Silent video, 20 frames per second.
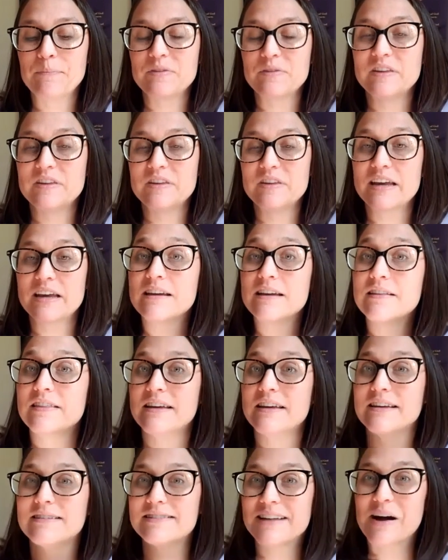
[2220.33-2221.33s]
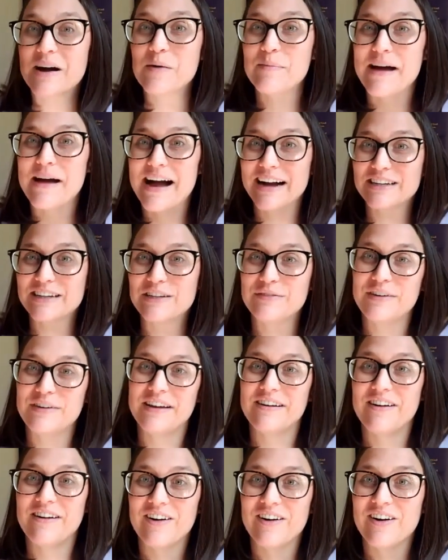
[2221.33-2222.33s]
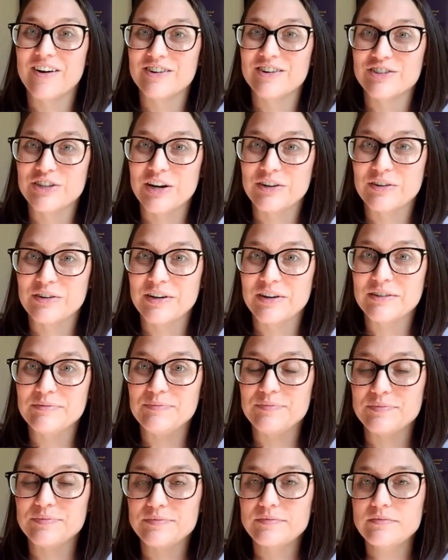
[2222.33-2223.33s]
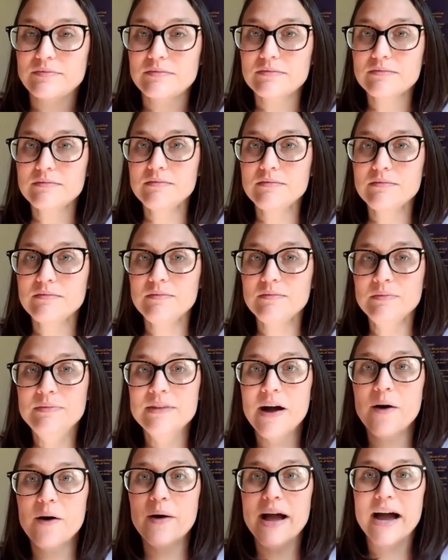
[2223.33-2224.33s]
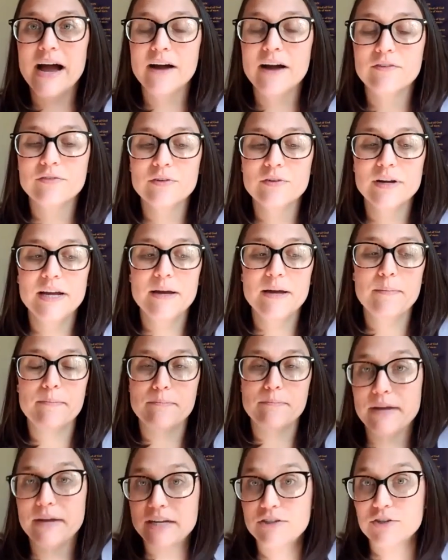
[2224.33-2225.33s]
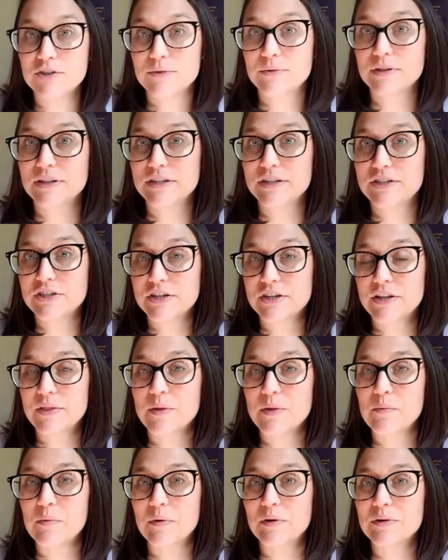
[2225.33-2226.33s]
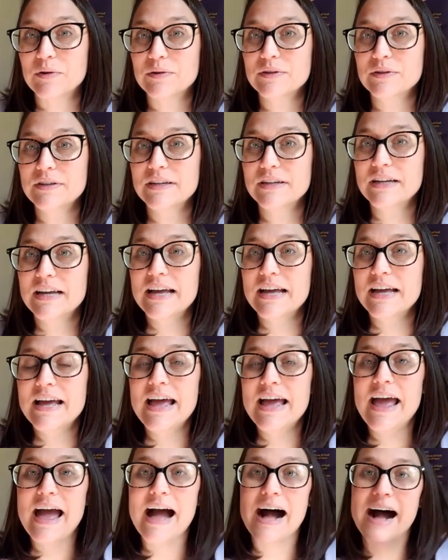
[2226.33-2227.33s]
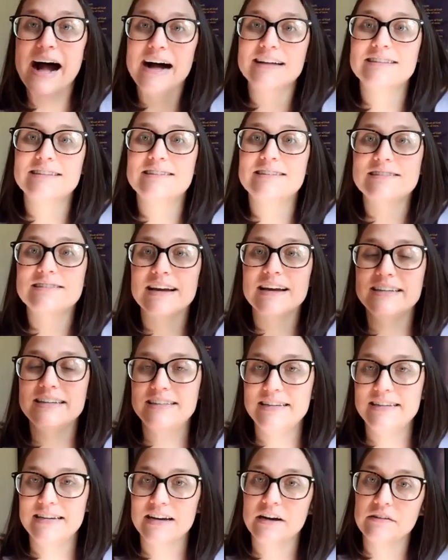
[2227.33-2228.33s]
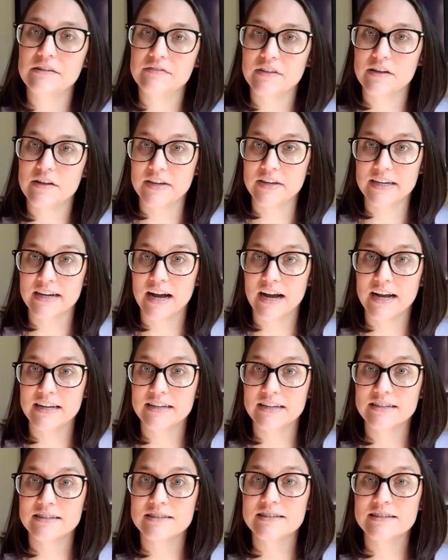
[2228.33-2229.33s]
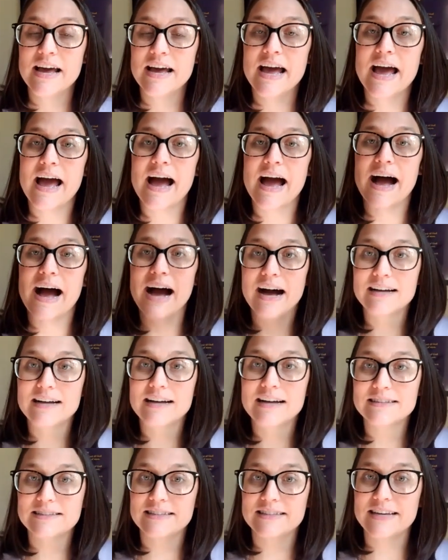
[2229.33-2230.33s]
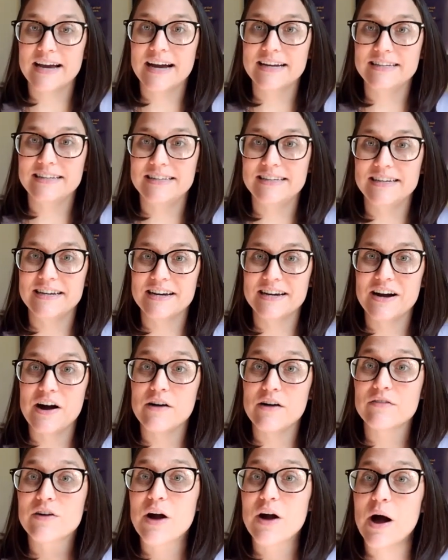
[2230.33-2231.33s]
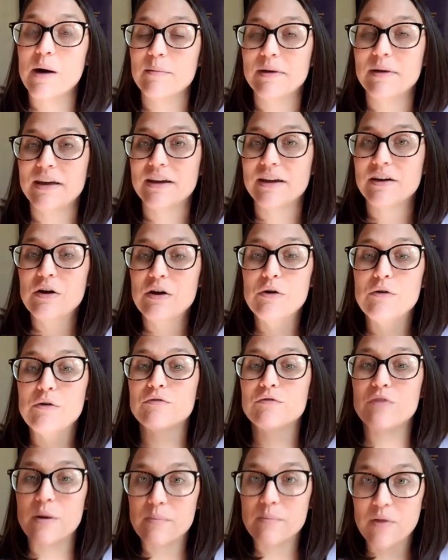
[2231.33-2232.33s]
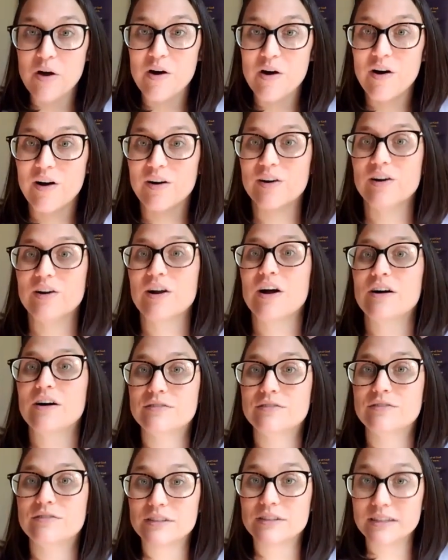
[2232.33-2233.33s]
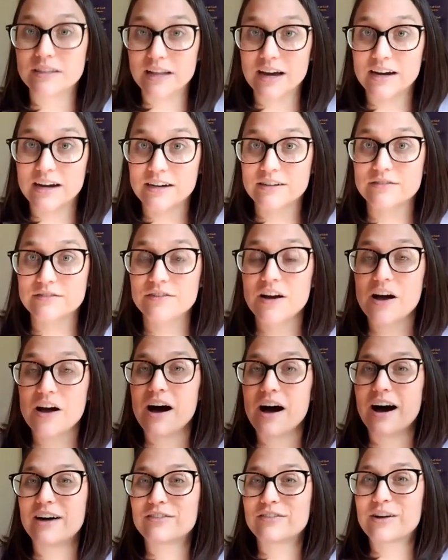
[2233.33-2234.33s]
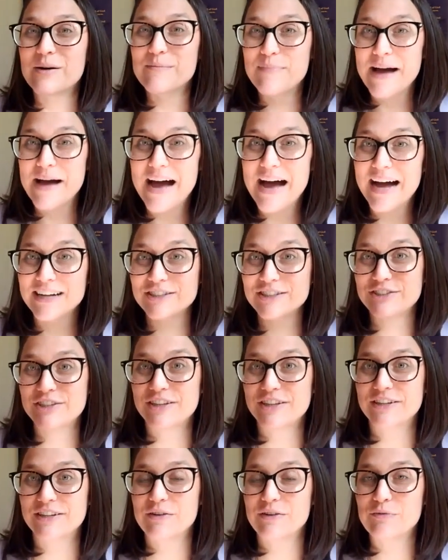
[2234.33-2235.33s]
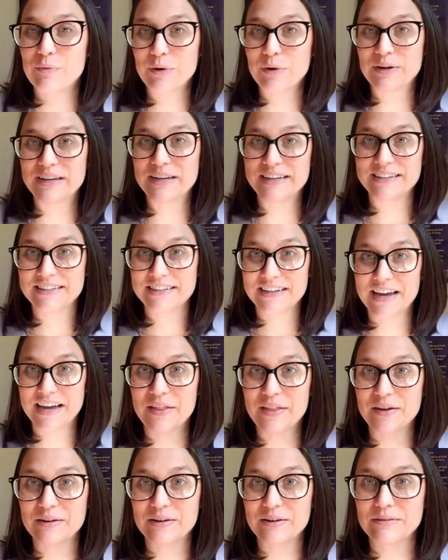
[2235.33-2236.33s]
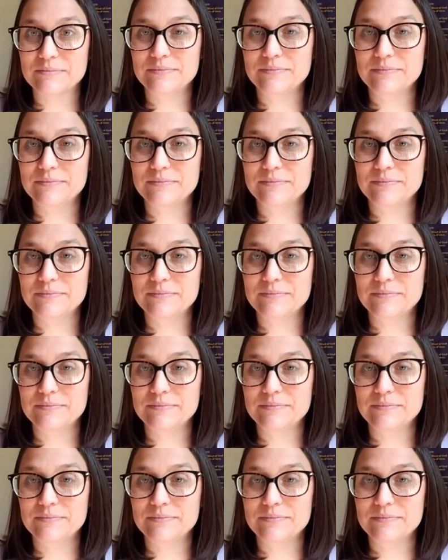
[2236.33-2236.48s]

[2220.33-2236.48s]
things to help activate our heart chakra. Now, every major religion in the world has this idea of loving kindness, has the idea of coming from the heart, of love, of compassion, of working together.